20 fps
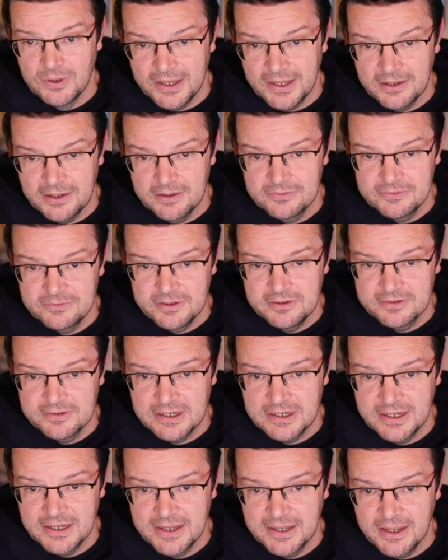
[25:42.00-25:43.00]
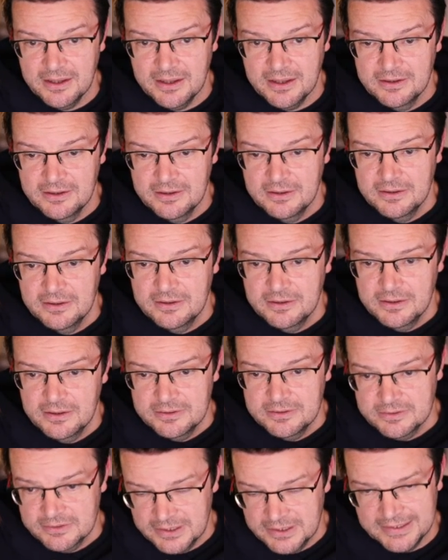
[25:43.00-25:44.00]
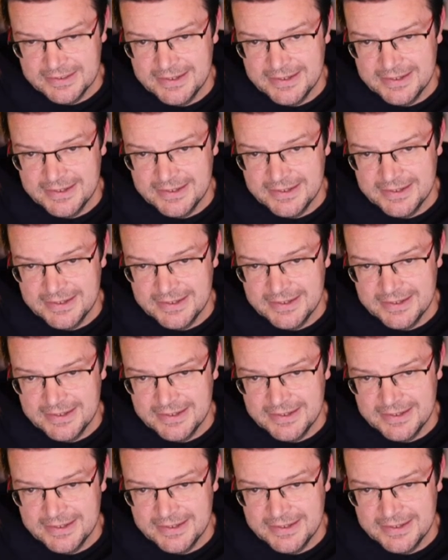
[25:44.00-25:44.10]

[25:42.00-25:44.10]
it. So you just click it, click